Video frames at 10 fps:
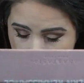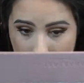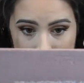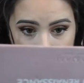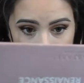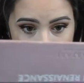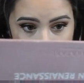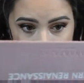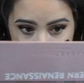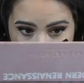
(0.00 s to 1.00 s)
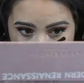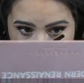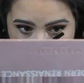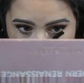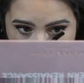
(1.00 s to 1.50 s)

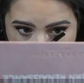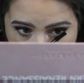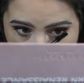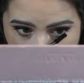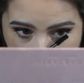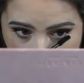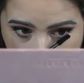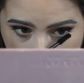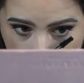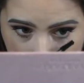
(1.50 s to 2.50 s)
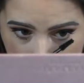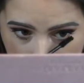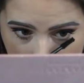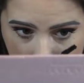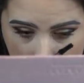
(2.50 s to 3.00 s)

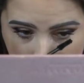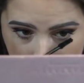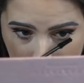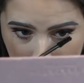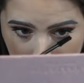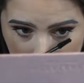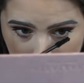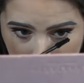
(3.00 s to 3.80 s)
Nothing is said.